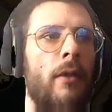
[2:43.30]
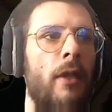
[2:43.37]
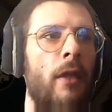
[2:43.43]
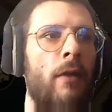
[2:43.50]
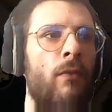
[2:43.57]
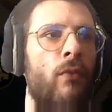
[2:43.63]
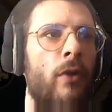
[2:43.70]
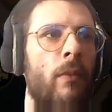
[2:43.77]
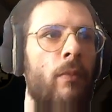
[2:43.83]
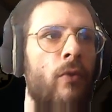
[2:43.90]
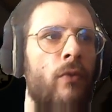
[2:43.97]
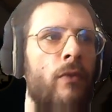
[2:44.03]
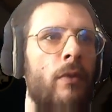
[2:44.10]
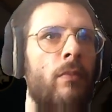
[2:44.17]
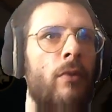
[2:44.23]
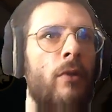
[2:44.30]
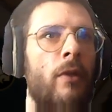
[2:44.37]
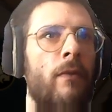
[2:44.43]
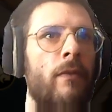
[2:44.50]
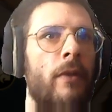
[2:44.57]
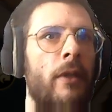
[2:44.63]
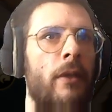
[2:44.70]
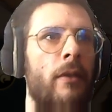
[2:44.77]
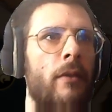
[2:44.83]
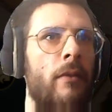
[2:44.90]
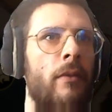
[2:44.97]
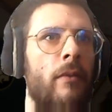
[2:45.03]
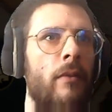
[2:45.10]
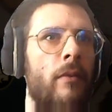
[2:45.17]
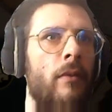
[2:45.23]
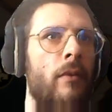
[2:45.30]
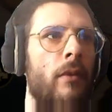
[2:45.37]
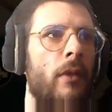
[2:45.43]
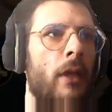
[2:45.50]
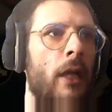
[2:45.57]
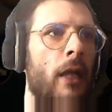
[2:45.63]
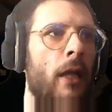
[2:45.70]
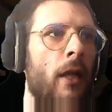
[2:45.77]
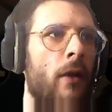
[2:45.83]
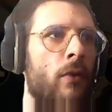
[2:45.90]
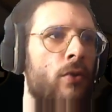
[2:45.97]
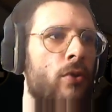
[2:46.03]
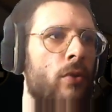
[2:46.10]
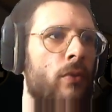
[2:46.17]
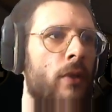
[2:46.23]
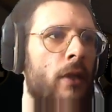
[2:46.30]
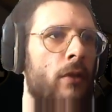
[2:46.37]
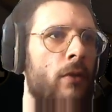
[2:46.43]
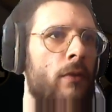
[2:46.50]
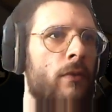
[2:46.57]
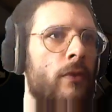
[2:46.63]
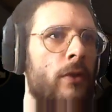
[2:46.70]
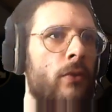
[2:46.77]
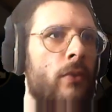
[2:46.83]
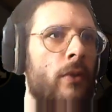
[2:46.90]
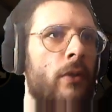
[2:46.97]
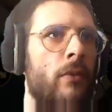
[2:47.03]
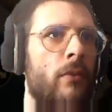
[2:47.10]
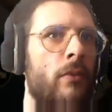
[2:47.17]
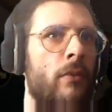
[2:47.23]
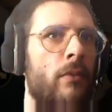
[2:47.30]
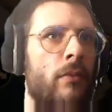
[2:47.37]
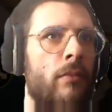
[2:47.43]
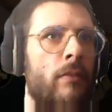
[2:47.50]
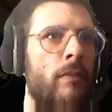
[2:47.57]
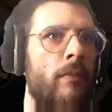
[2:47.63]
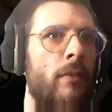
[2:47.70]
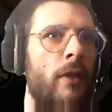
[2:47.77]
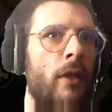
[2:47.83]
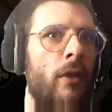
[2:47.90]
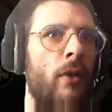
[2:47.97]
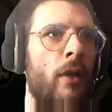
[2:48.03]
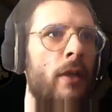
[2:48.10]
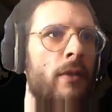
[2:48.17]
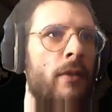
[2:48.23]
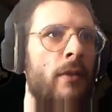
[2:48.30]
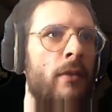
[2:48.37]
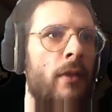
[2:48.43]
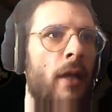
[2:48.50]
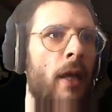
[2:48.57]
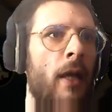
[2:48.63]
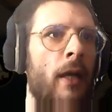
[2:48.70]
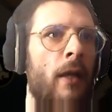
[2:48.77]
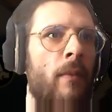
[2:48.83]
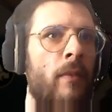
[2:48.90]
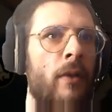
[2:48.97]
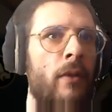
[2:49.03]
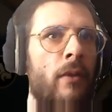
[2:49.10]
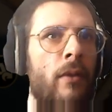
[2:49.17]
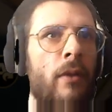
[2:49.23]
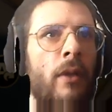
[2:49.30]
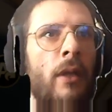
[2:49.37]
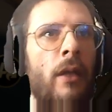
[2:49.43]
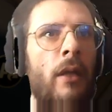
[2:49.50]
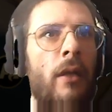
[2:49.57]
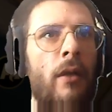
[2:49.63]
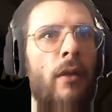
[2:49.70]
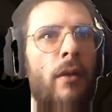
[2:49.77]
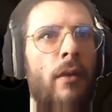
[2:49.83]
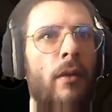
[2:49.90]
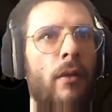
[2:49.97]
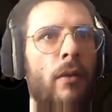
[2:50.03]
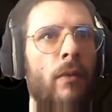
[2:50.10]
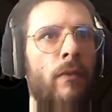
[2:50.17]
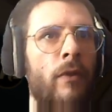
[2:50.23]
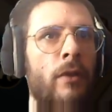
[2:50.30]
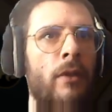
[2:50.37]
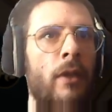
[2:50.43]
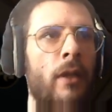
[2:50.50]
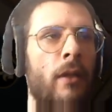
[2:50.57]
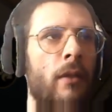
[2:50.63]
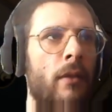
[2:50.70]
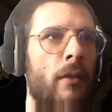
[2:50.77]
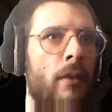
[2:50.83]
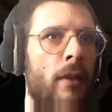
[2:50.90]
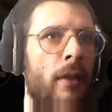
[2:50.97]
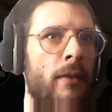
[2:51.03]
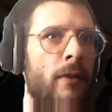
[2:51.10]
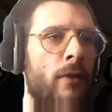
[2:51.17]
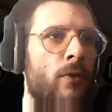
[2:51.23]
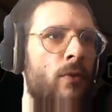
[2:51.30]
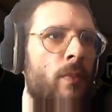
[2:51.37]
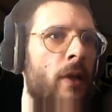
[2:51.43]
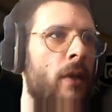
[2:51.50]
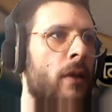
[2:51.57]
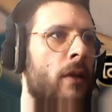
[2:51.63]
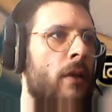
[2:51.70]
If we remove the Bloody Fight, and I'll show that off as well. Here you can see Strike Armor, obviously less HP.